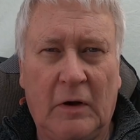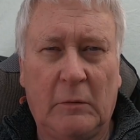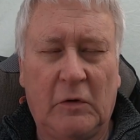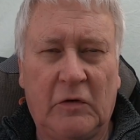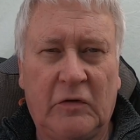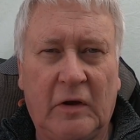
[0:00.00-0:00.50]
you like
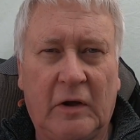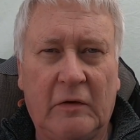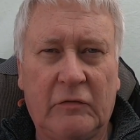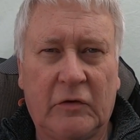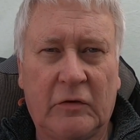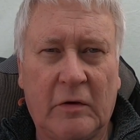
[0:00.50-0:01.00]
what you see,
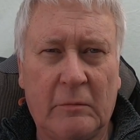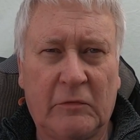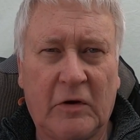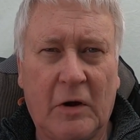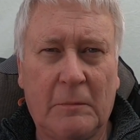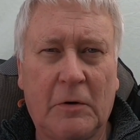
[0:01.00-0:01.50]
give us a thumbs
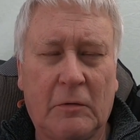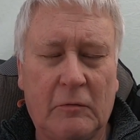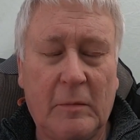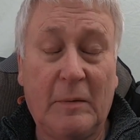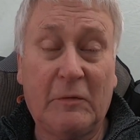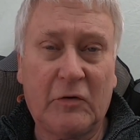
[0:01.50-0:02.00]
up.
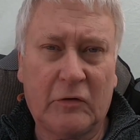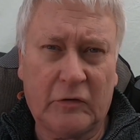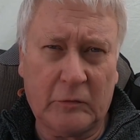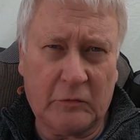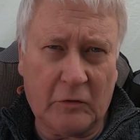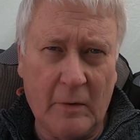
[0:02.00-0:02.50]
Remember to
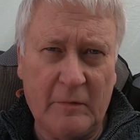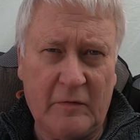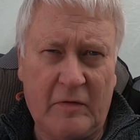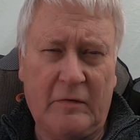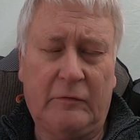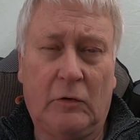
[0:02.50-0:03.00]
subscribe
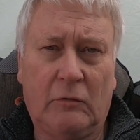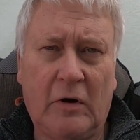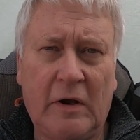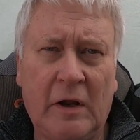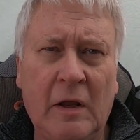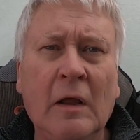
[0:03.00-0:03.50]
if you haven't
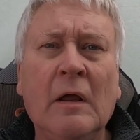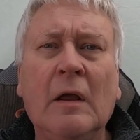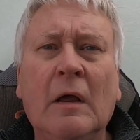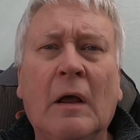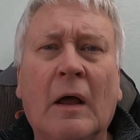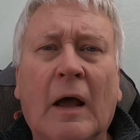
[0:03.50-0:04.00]
already,
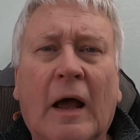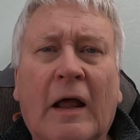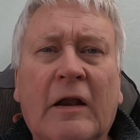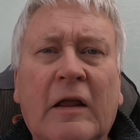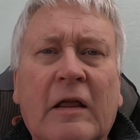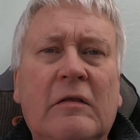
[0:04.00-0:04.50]

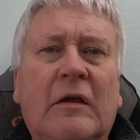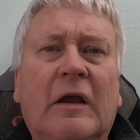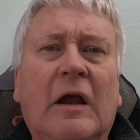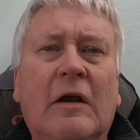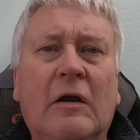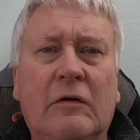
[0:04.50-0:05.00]
and hit
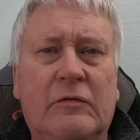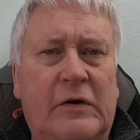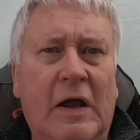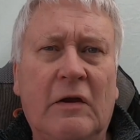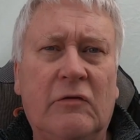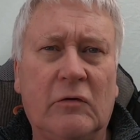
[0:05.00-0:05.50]
the
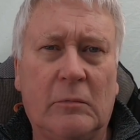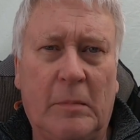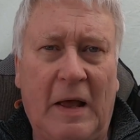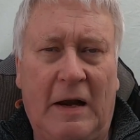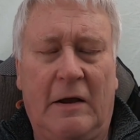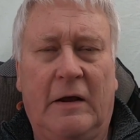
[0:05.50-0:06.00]
notifications
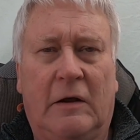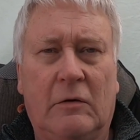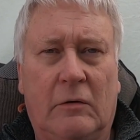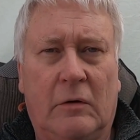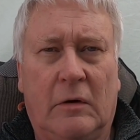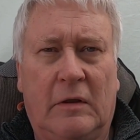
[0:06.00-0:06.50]
bell
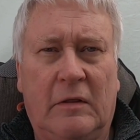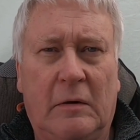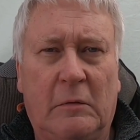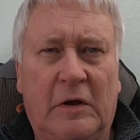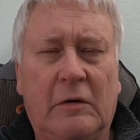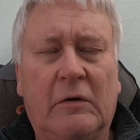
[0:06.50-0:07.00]
icon, and
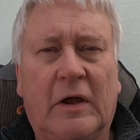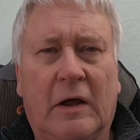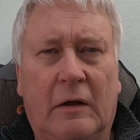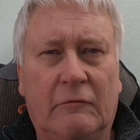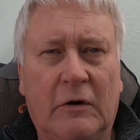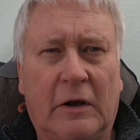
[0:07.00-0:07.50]
that way you'll get
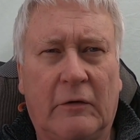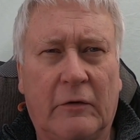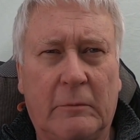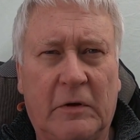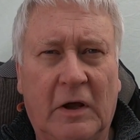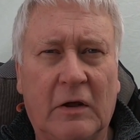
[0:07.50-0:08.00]
regular
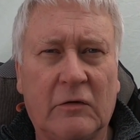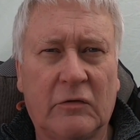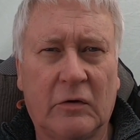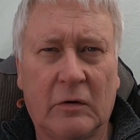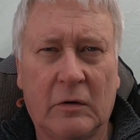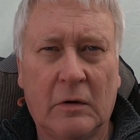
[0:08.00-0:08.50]

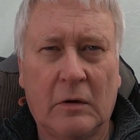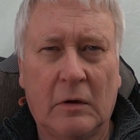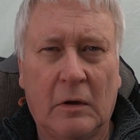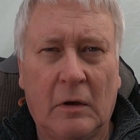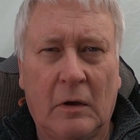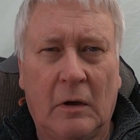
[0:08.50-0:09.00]
updates
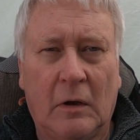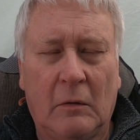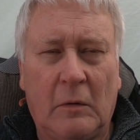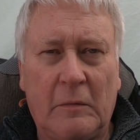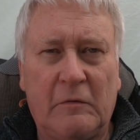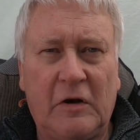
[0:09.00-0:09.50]

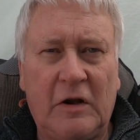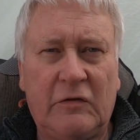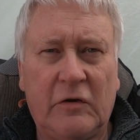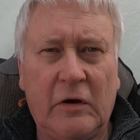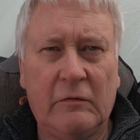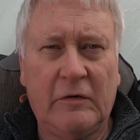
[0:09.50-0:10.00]
when we
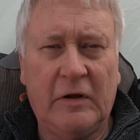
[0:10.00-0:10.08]
release a new